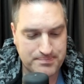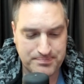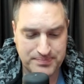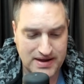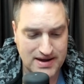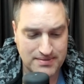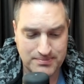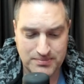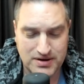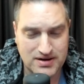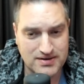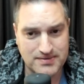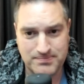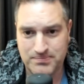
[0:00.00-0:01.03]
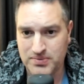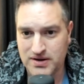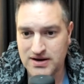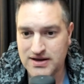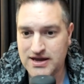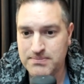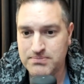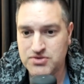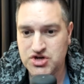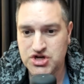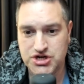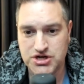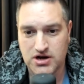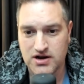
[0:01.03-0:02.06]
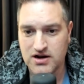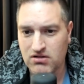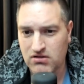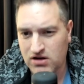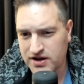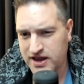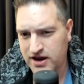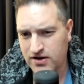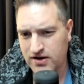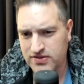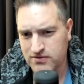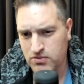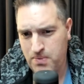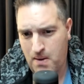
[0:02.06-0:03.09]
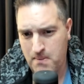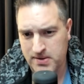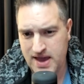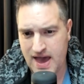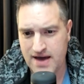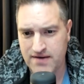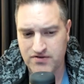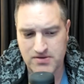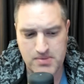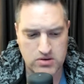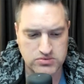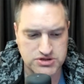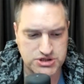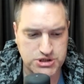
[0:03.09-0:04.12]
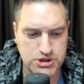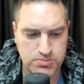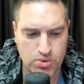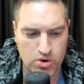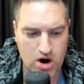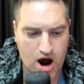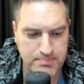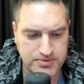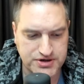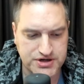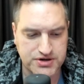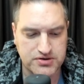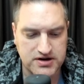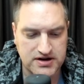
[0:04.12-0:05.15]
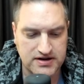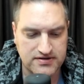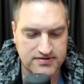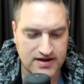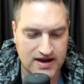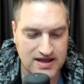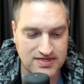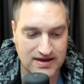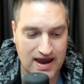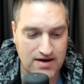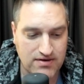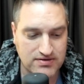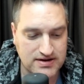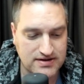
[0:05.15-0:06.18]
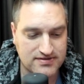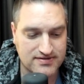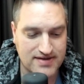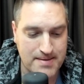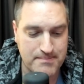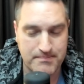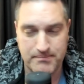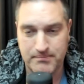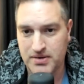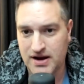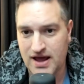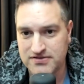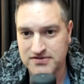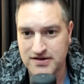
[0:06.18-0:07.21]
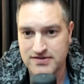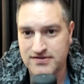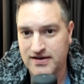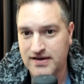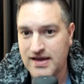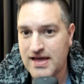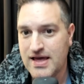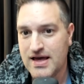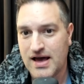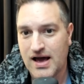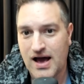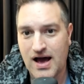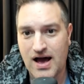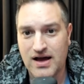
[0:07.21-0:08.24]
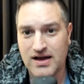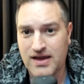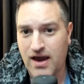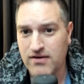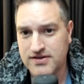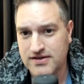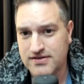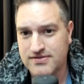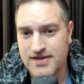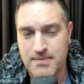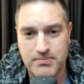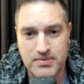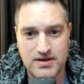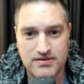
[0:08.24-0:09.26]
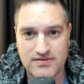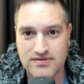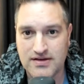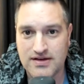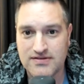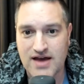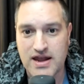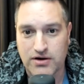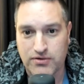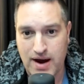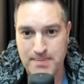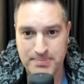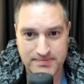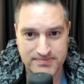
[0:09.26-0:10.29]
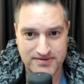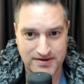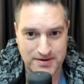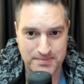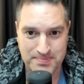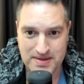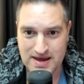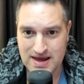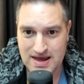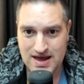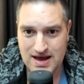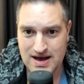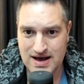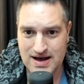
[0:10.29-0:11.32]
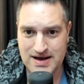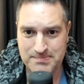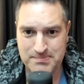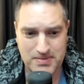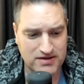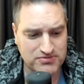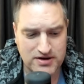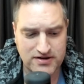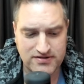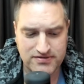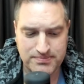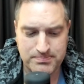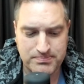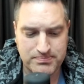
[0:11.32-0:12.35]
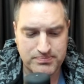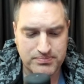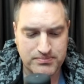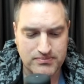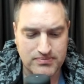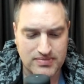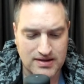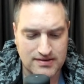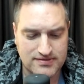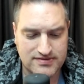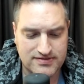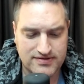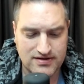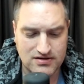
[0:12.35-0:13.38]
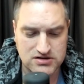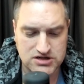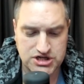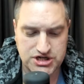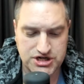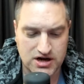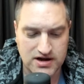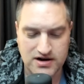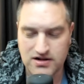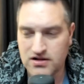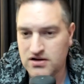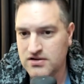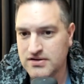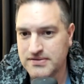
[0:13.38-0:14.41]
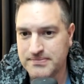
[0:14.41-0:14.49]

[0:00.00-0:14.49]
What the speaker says: yeah, we're gonna keep chugging along here. I think we'll probably have about 2 more opportunities to get the guaranteed step, but as you can see, guaranteed step is kind of crap. So is what is. Still chugging along.